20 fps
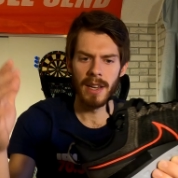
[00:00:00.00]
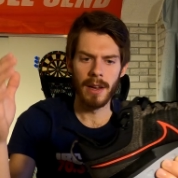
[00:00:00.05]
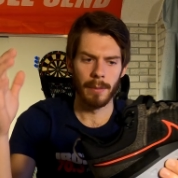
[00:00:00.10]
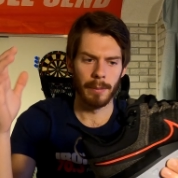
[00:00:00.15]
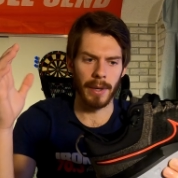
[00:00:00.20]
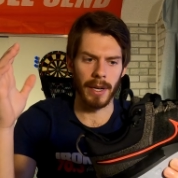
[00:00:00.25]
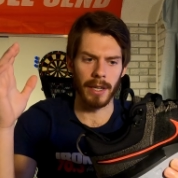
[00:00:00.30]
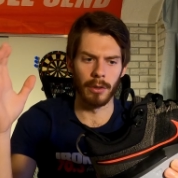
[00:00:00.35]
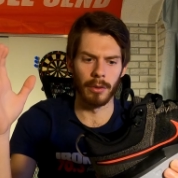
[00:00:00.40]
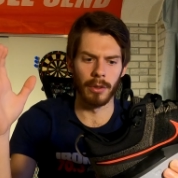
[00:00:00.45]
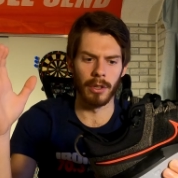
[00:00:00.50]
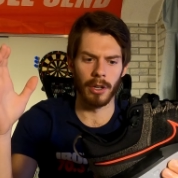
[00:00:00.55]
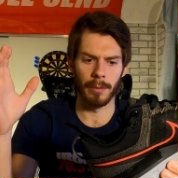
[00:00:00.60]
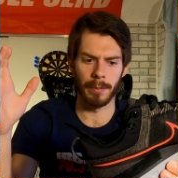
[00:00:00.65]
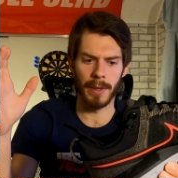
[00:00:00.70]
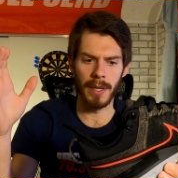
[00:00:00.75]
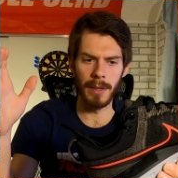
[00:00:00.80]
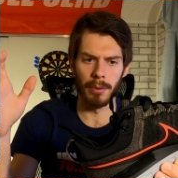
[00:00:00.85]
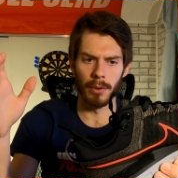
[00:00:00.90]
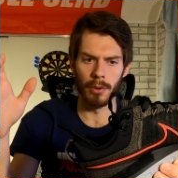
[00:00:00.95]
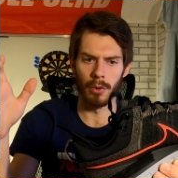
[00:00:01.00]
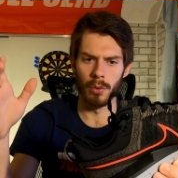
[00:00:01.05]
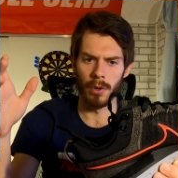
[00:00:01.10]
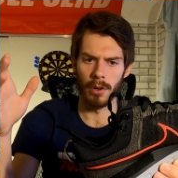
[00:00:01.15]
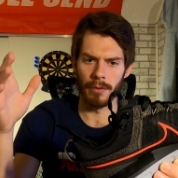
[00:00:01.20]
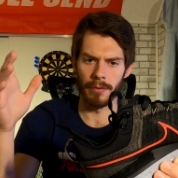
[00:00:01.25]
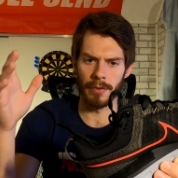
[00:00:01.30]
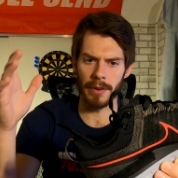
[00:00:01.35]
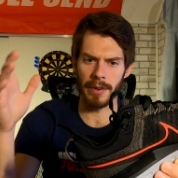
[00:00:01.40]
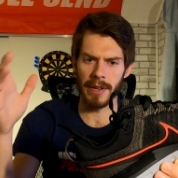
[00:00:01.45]
but I know there are people who
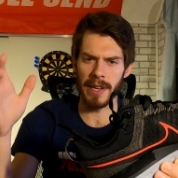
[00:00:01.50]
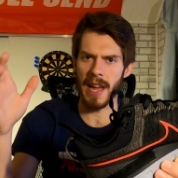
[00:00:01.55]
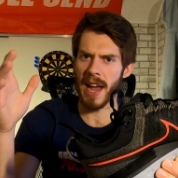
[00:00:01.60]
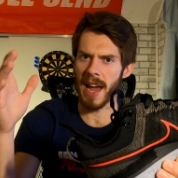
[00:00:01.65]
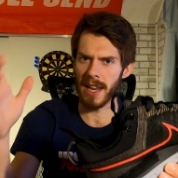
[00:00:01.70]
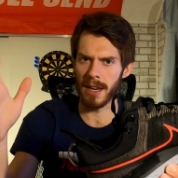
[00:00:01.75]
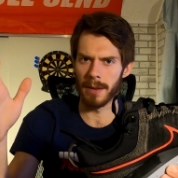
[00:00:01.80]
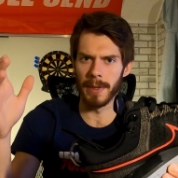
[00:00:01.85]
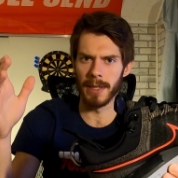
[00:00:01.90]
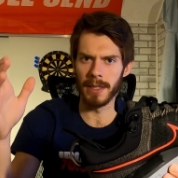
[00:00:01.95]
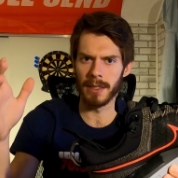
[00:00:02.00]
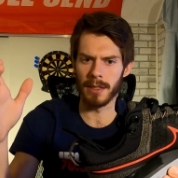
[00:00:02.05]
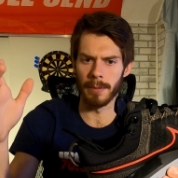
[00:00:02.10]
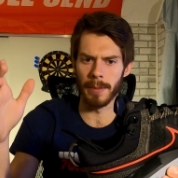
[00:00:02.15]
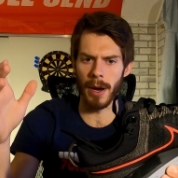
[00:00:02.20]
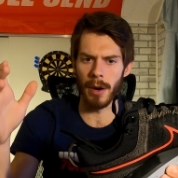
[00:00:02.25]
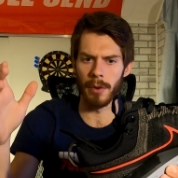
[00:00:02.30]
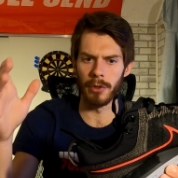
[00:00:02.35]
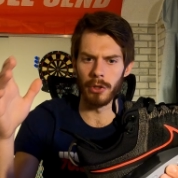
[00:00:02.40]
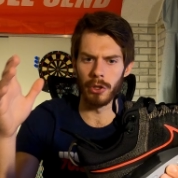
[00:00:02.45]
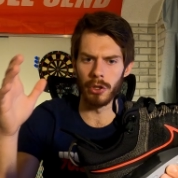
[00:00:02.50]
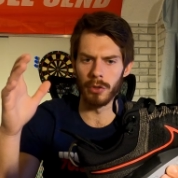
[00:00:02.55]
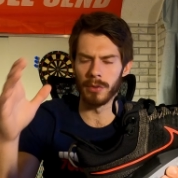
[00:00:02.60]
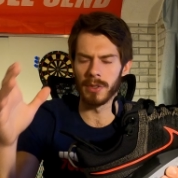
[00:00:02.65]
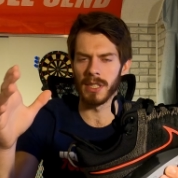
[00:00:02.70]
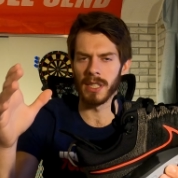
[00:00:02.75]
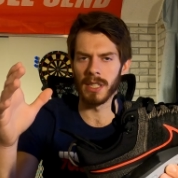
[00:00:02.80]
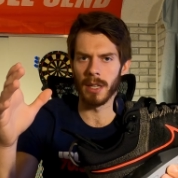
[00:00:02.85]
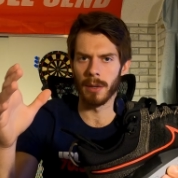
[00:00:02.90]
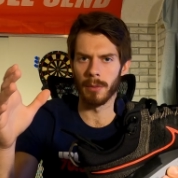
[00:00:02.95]
are very adamant about
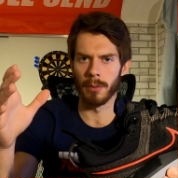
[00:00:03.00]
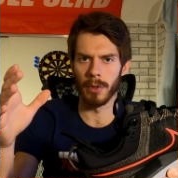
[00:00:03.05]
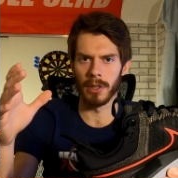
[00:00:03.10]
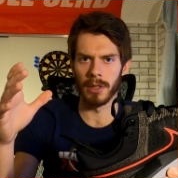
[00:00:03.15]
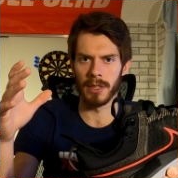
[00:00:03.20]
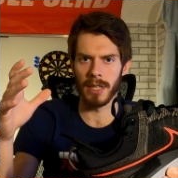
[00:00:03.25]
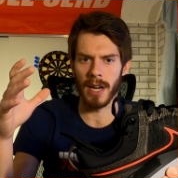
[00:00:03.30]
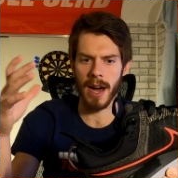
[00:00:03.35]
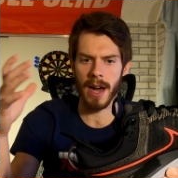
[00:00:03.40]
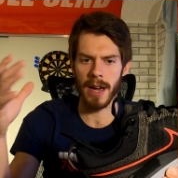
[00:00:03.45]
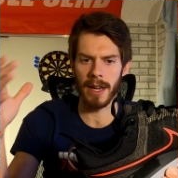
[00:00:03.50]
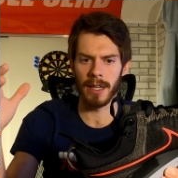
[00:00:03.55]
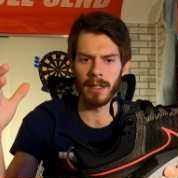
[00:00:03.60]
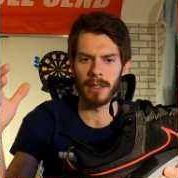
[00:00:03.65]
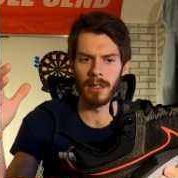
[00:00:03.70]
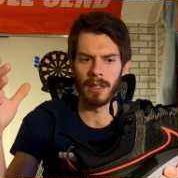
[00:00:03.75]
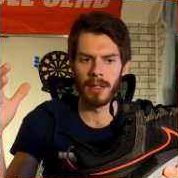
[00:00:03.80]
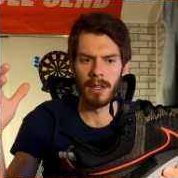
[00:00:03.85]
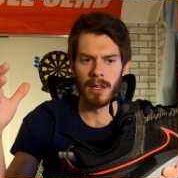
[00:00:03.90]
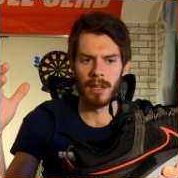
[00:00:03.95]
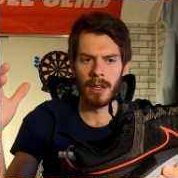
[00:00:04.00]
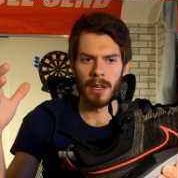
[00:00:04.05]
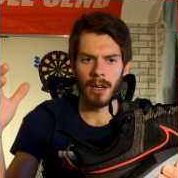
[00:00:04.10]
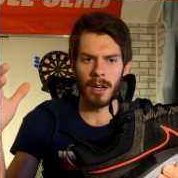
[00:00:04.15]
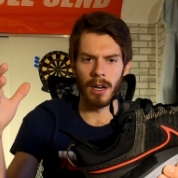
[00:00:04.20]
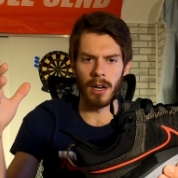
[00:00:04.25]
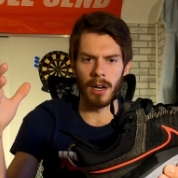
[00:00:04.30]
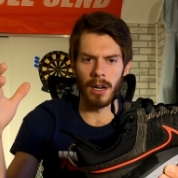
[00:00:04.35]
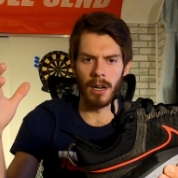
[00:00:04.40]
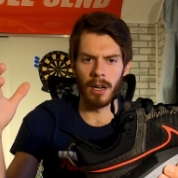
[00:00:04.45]
using them when tying
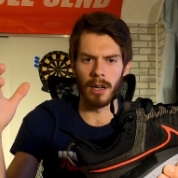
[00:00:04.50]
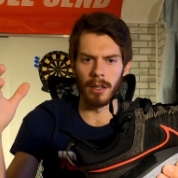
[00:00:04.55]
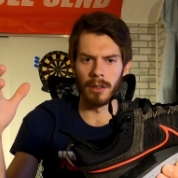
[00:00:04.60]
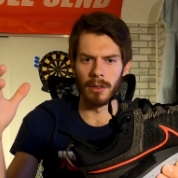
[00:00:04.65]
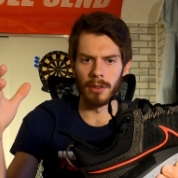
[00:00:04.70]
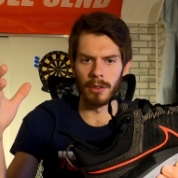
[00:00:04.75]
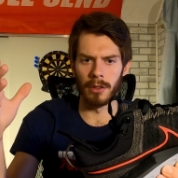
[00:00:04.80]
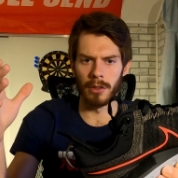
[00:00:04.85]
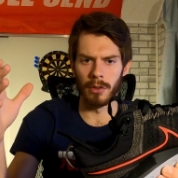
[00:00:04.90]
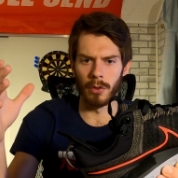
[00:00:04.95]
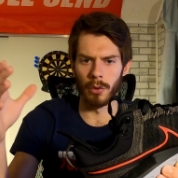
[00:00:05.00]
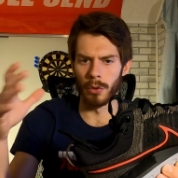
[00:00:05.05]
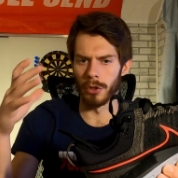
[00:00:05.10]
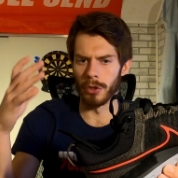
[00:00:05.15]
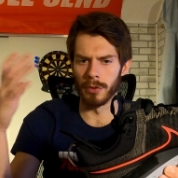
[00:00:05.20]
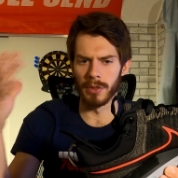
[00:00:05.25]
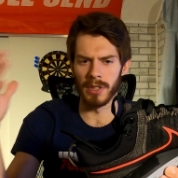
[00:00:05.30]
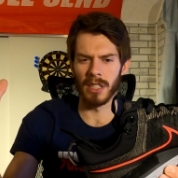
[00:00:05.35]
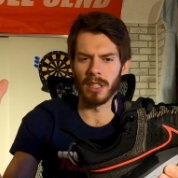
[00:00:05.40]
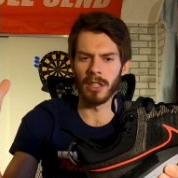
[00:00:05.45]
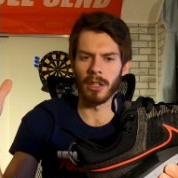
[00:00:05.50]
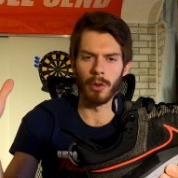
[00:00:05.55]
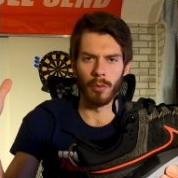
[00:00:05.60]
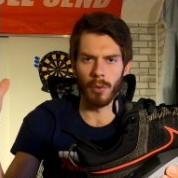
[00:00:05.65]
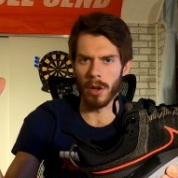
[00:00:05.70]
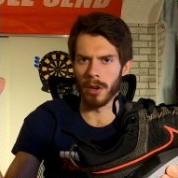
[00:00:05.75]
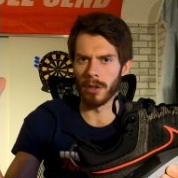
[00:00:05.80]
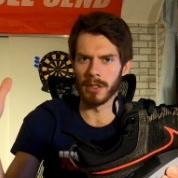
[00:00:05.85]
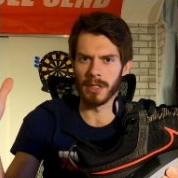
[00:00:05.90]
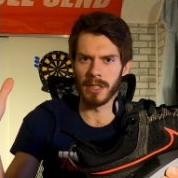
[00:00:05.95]
or using like a
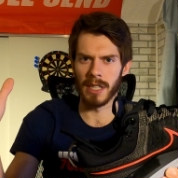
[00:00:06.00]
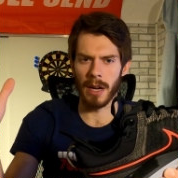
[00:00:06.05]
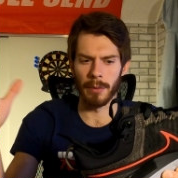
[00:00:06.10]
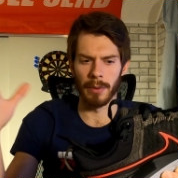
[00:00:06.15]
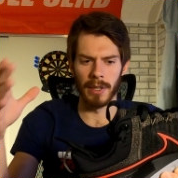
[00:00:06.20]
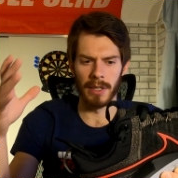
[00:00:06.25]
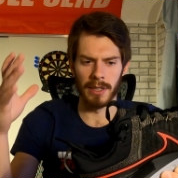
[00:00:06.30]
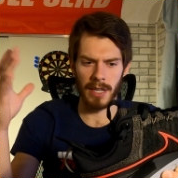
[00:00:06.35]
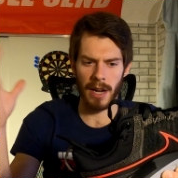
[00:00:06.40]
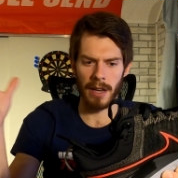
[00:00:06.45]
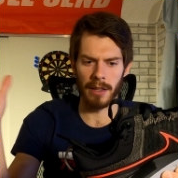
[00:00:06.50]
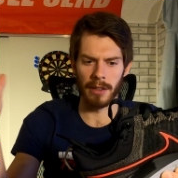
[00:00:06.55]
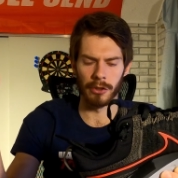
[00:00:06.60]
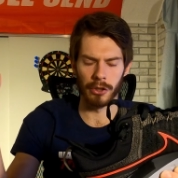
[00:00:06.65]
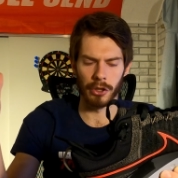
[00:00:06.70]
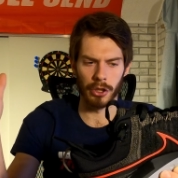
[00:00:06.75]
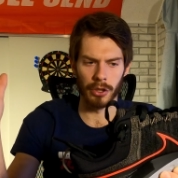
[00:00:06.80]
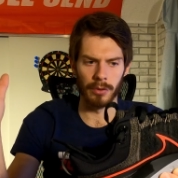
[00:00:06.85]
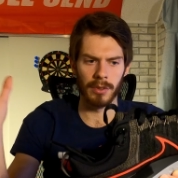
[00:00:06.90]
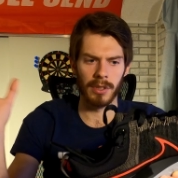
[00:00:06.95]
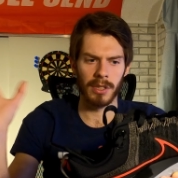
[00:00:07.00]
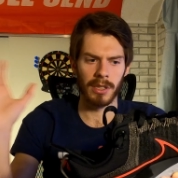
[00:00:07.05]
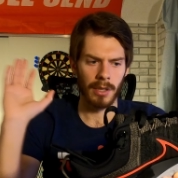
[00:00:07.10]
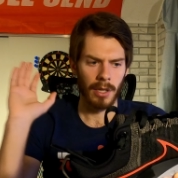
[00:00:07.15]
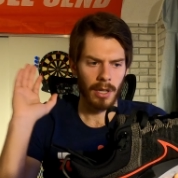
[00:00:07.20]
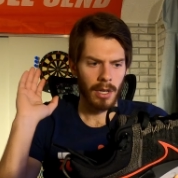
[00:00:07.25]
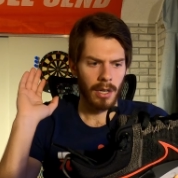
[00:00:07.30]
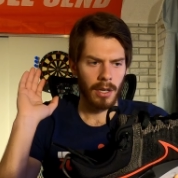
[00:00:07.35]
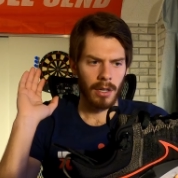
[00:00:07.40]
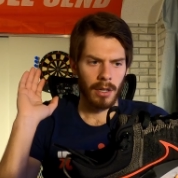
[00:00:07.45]
runner's knot when they tie their shoes.
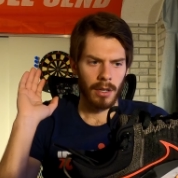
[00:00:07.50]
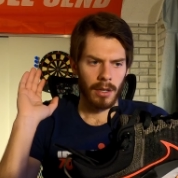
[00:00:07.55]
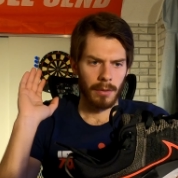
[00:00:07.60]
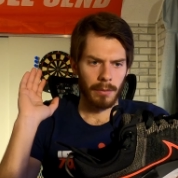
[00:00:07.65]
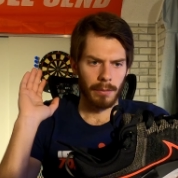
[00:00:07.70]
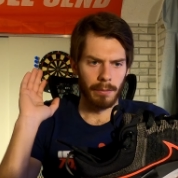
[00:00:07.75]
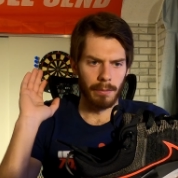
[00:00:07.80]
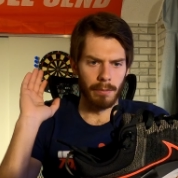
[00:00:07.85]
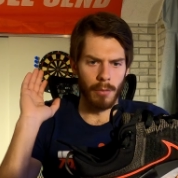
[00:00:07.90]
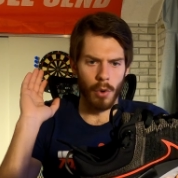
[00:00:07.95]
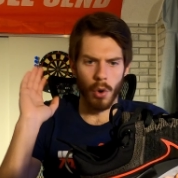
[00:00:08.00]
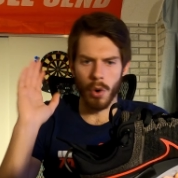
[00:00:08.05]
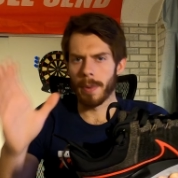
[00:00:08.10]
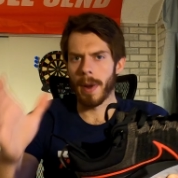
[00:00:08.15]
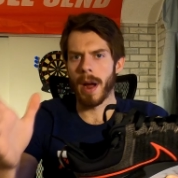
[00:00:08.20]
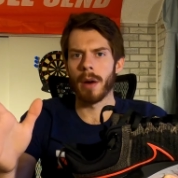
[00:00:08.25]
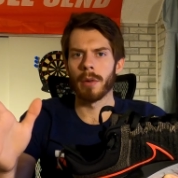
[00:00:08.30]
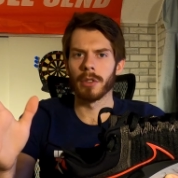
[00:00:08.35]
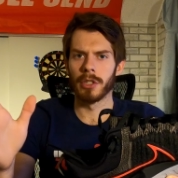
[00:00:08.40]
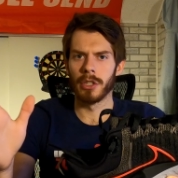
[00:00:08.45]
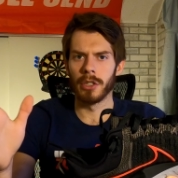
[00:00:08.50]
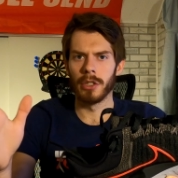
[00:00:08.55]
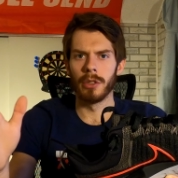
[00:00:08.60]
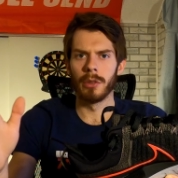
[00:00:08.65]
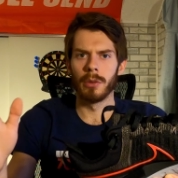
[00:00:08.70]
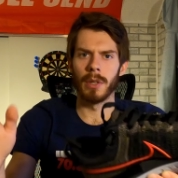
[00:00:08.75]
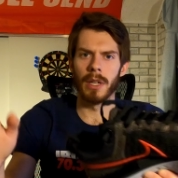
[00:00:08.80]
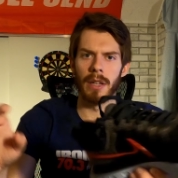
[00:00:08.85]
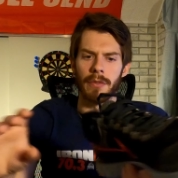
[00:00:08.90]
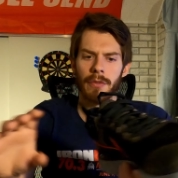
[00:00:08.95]
More power to
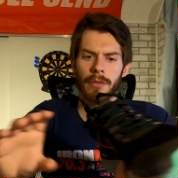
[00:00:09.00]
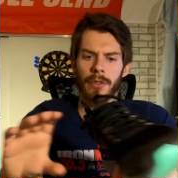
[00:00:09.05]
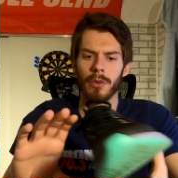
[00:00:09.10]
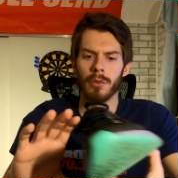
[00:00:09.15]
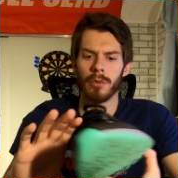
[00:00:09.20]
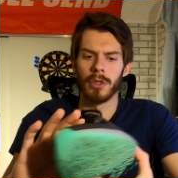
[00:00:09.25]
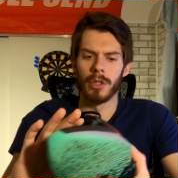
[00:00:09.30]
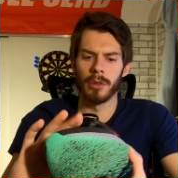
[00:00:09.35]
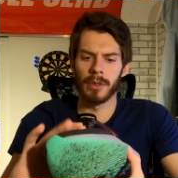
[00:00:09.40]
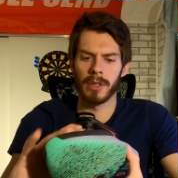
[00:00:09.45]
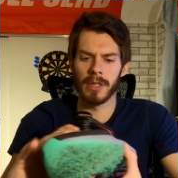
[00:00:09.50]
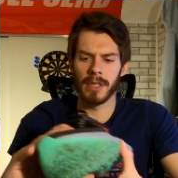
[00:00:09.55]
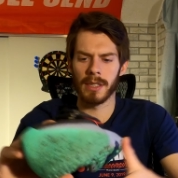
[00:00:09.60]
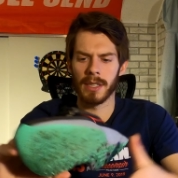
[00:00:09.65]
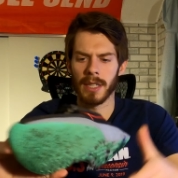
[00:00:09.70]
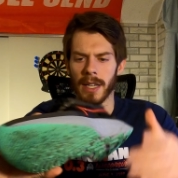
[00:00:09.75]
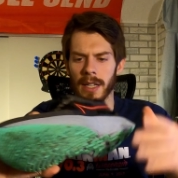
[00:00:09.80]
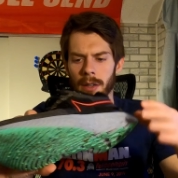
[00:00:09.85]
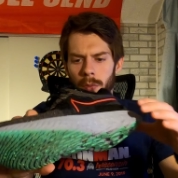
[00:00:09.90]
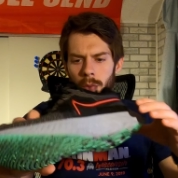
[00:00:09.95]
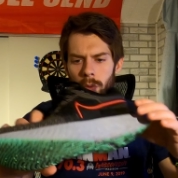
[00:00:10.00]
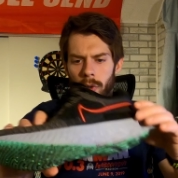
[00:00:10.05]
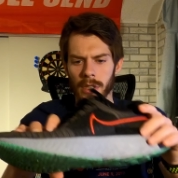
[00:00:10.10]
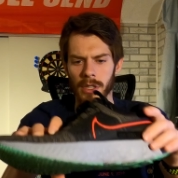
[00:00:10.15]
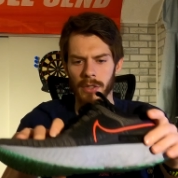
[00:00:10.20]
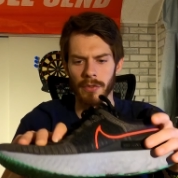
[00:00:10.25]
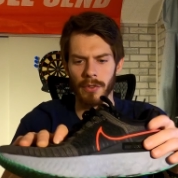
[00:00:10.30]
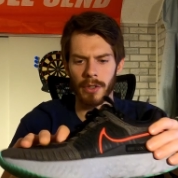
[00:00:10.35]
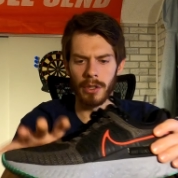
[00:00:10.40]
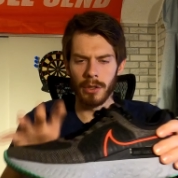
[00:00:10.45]
you if you use it and it
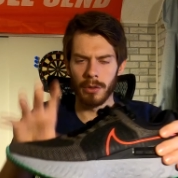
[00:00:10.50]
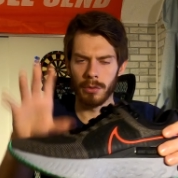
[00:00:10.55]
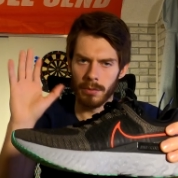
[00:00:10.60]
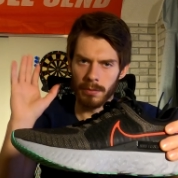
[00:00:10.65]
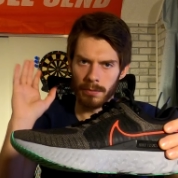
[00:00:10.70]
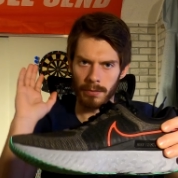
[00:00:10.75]
works for you.